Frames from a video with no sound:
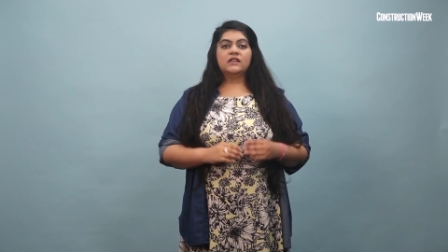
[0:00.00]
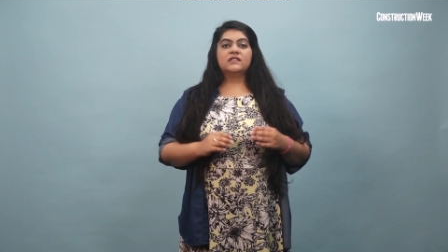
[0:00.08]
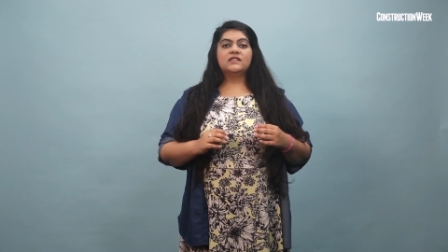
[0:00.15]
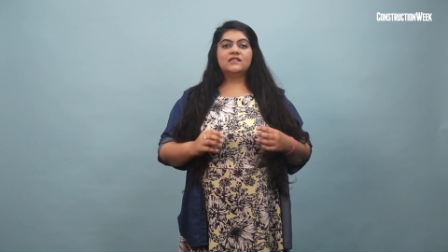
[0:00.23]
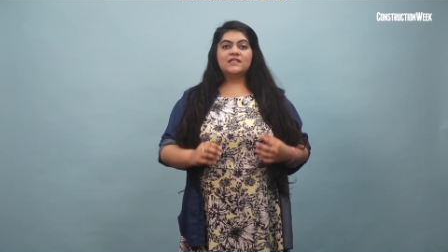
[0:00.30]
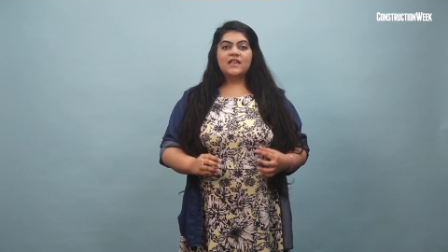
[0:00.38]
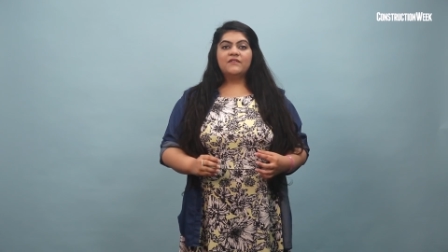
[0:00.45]

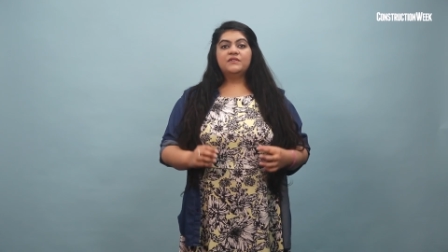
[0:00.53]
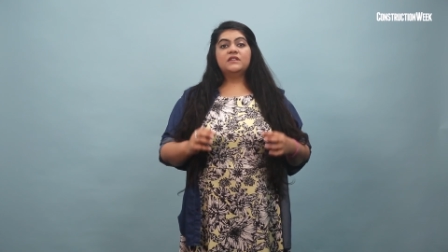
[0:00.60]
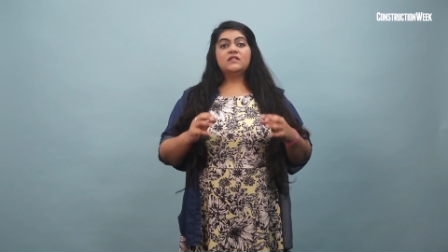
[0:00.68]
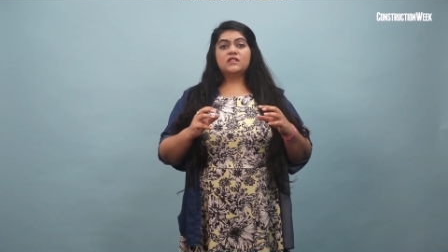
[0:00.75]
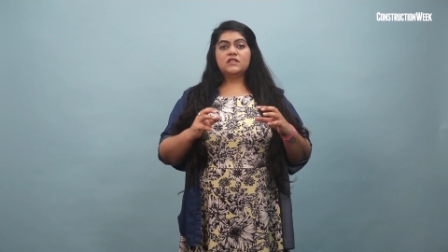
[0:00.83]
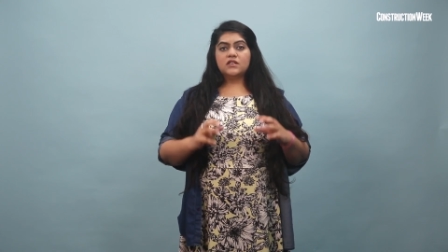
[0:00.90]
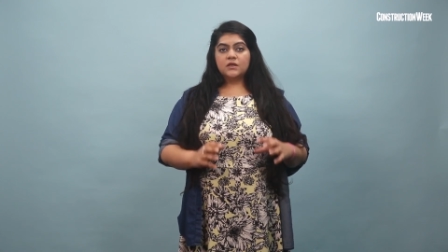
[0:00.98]

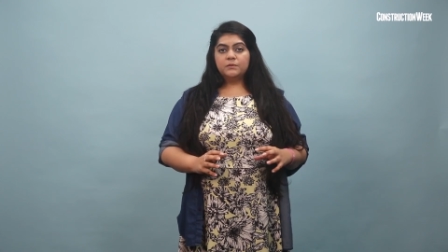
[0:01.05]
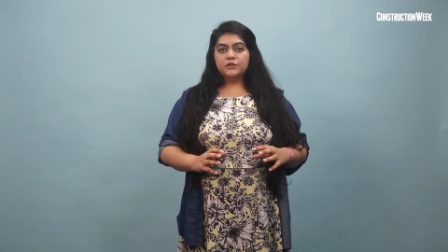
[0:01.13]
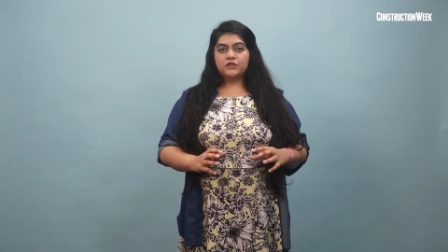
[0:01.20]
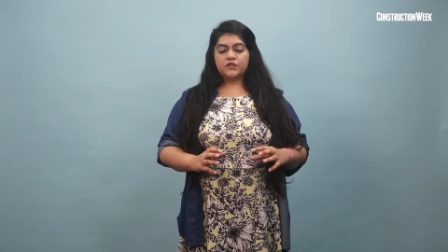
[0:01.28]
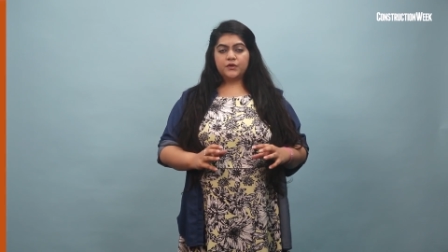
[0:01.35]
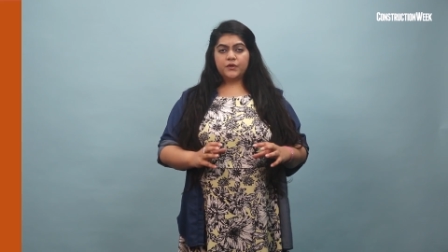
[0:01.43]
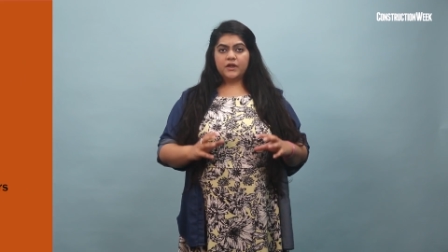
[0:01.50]
Seven
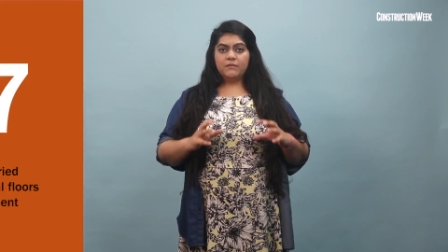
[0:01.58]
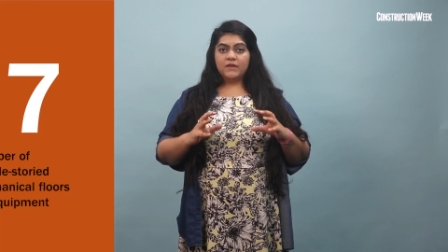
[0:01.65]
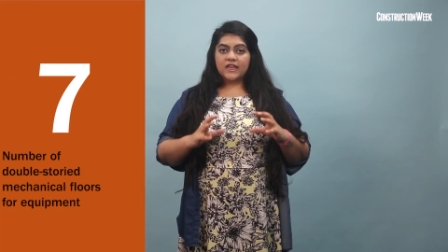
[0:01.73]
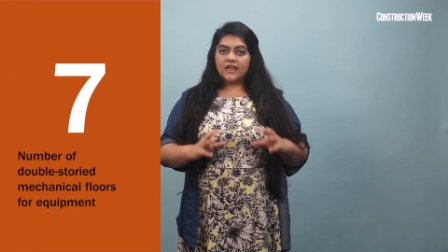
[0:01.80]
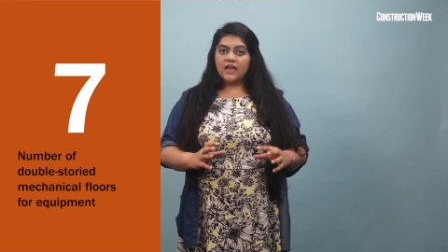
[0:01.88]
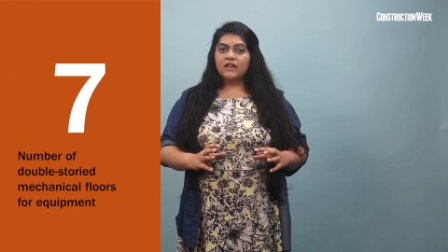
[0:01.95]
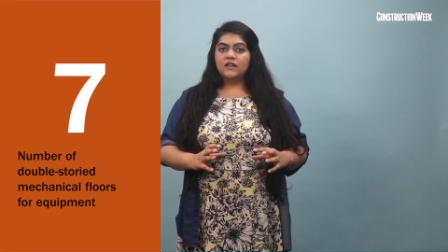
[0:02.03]
double-story
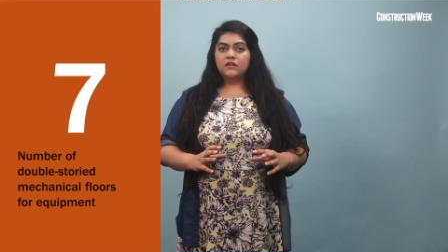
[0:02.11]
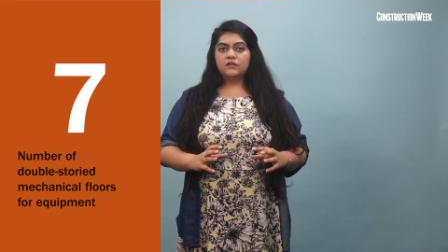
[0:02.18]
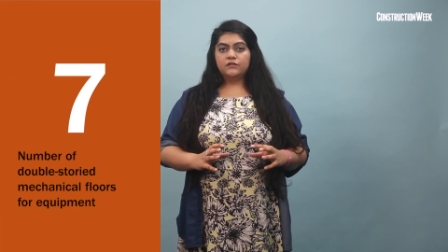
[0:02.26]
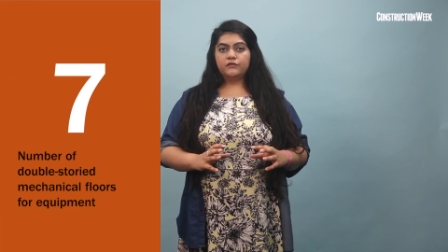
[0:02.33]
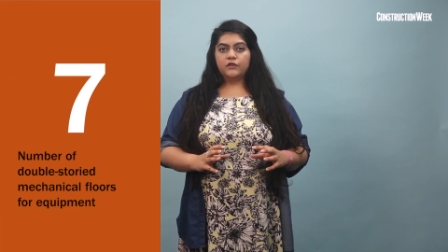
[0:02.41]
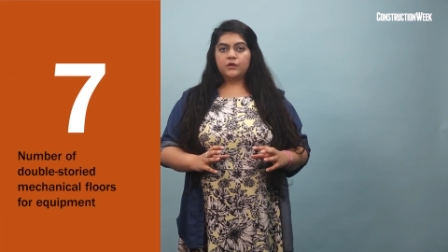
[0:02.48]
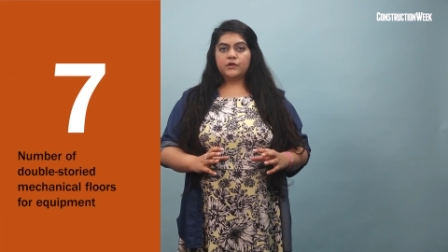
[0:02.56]

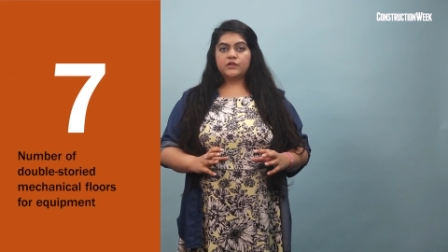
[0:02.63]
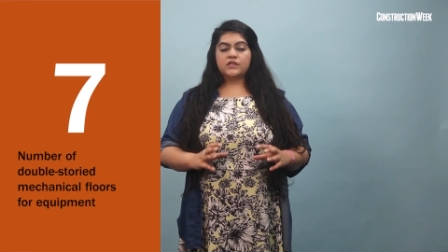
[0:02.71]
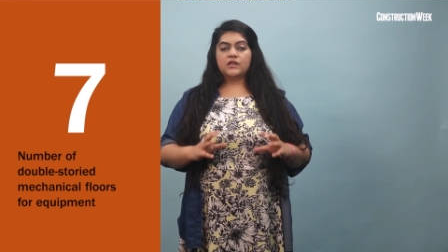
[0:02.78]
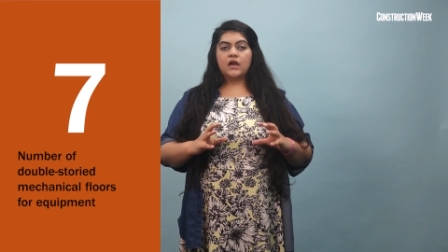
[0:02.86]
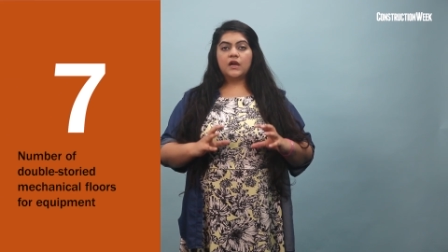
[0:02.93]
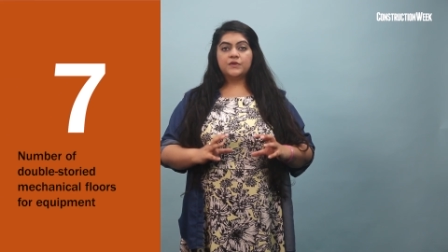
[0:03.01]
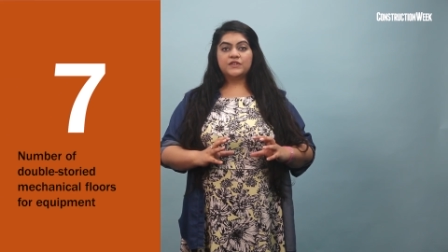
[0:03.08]
mechanical floors
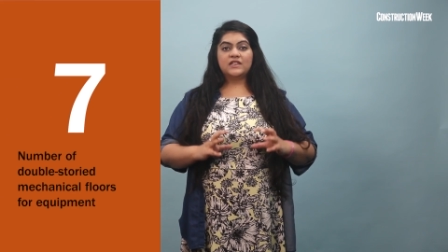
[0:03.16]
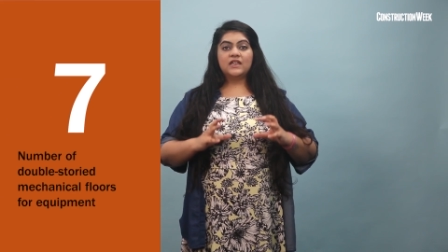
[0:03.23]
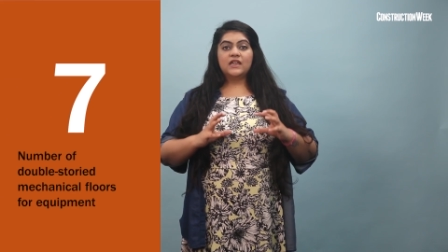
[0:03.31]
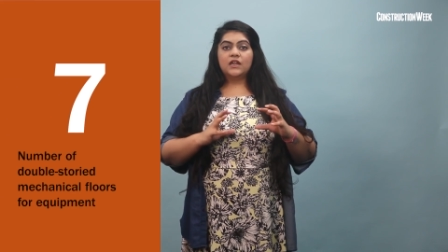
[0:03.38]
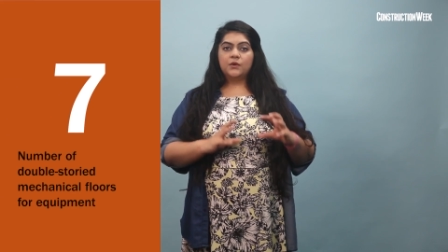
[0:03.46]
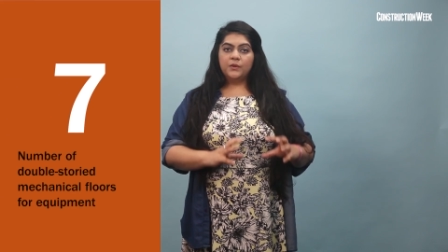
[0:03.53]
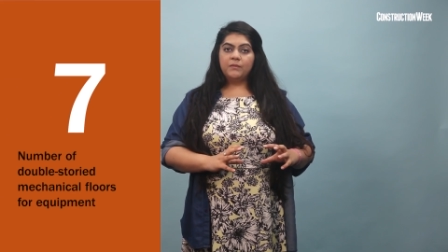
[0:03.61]
housed
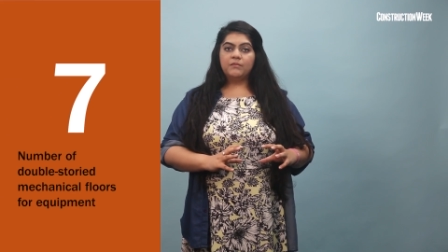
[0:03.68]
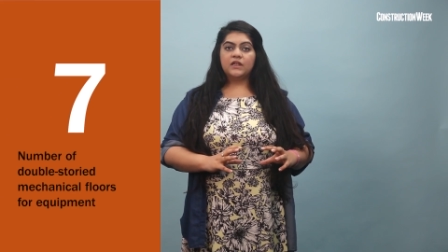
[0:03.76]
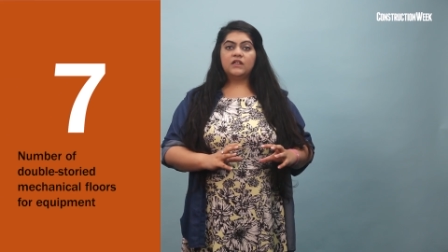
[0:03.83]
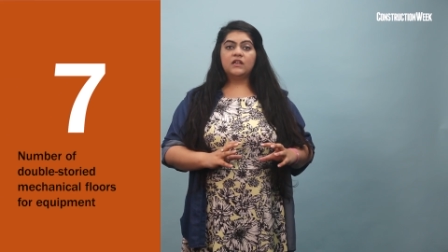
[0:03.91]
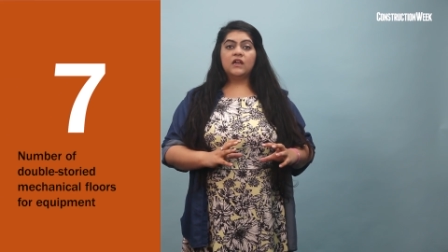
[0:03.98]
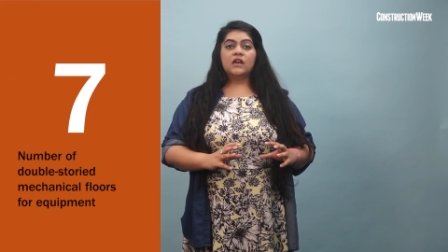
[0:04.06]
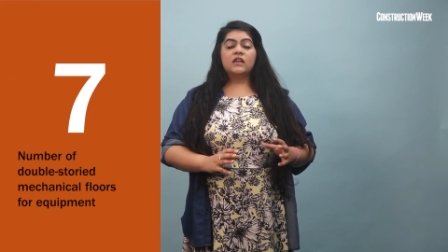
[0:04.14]
the
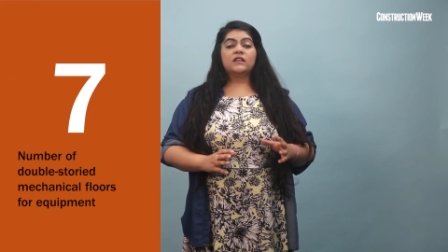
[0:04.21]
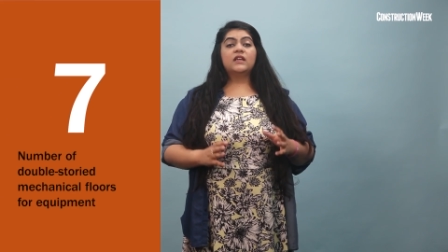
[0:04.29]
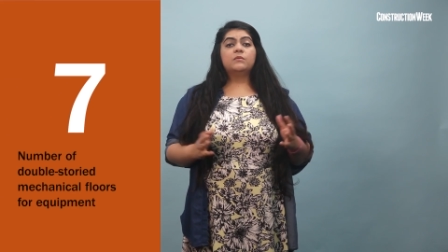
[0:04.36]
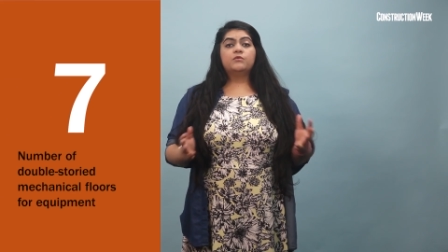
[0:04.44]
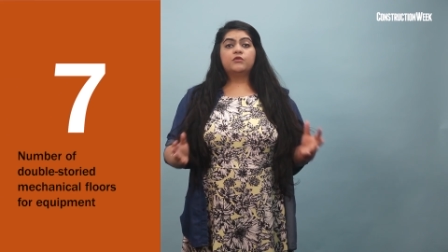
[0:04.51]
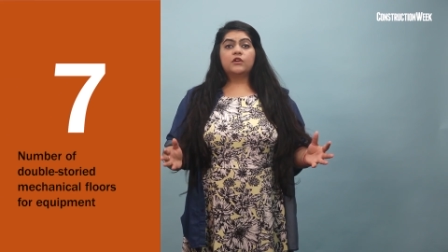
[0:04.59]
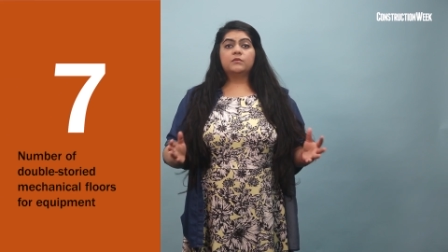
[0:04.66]
equipment
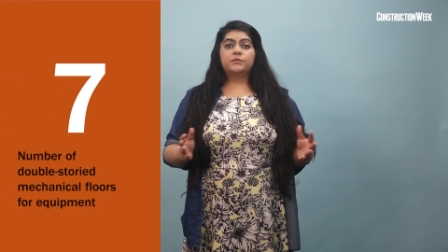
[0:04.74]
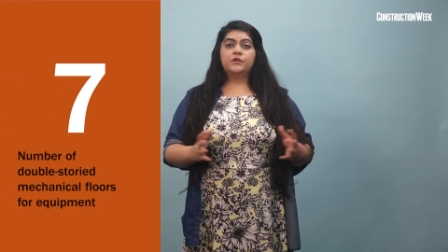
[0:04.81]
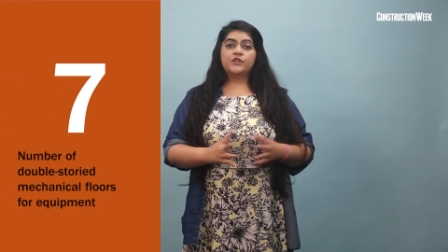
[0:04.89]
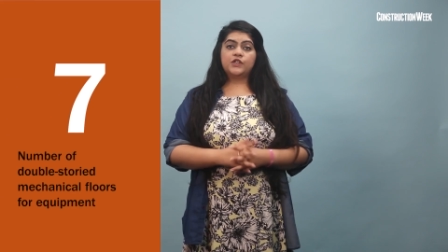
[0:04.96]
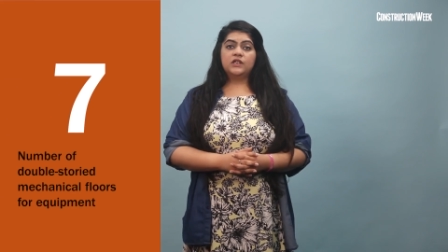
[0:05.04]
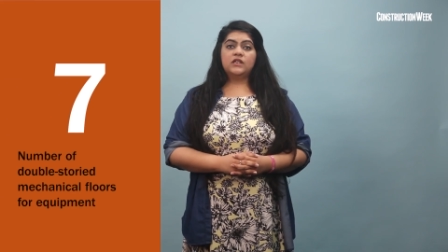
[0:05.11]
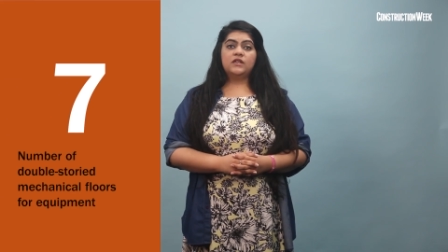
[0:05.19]
that brought
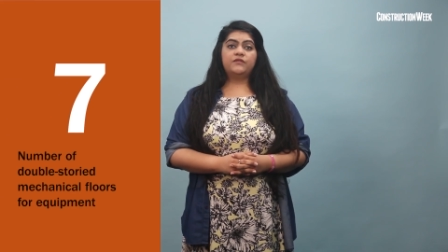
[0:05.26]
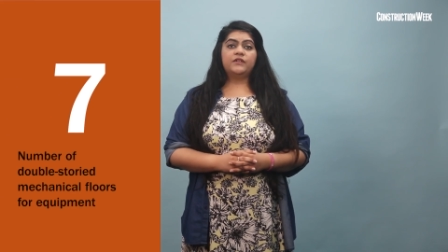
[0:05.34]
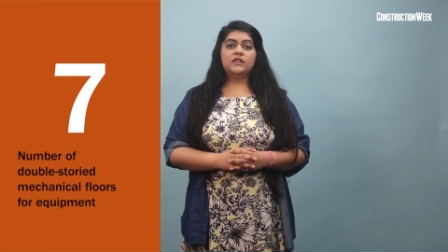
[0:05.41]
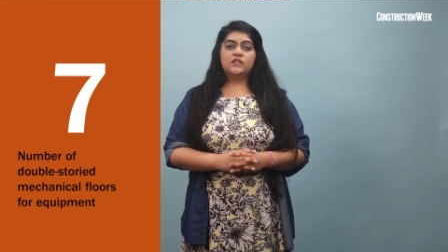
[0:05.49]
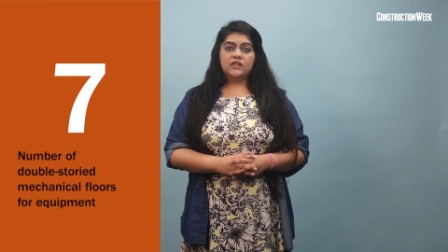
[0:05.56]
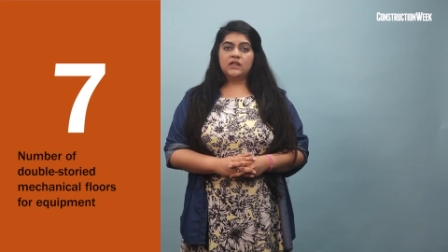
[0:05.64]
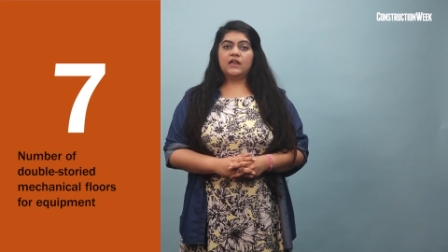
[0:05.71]
Burj
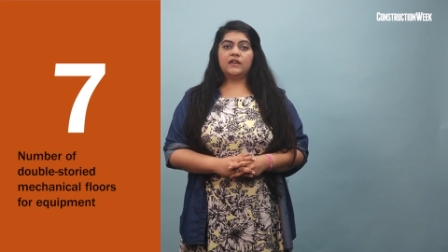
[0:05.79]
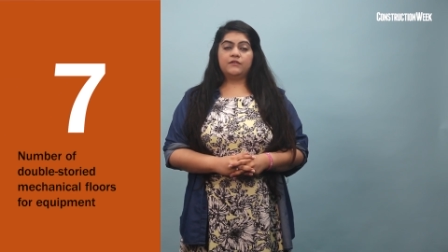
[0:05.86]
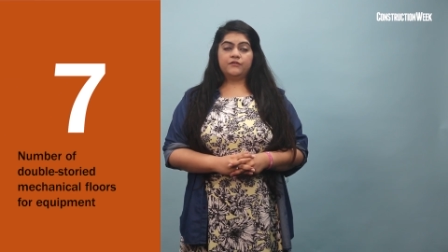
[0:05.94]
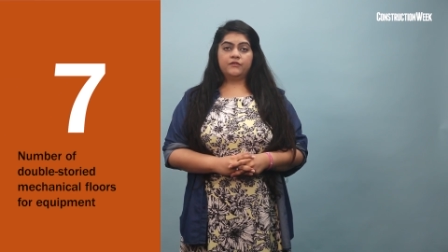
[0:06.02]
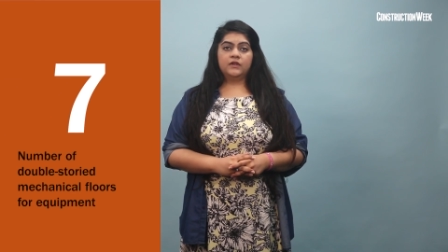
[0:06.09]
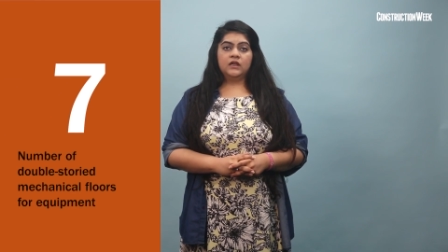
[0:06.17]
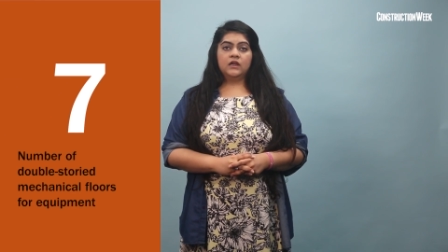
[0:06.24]
Khalifa to
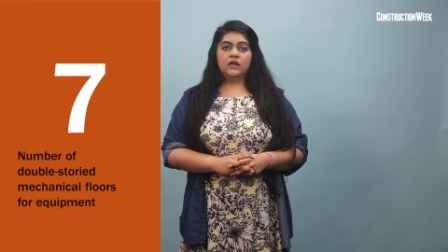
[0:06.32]
life.